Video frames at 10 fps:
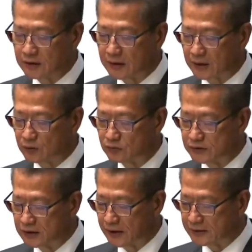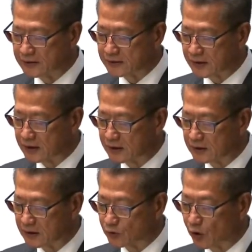from 7.4
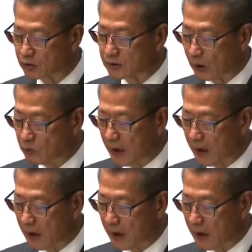million tons to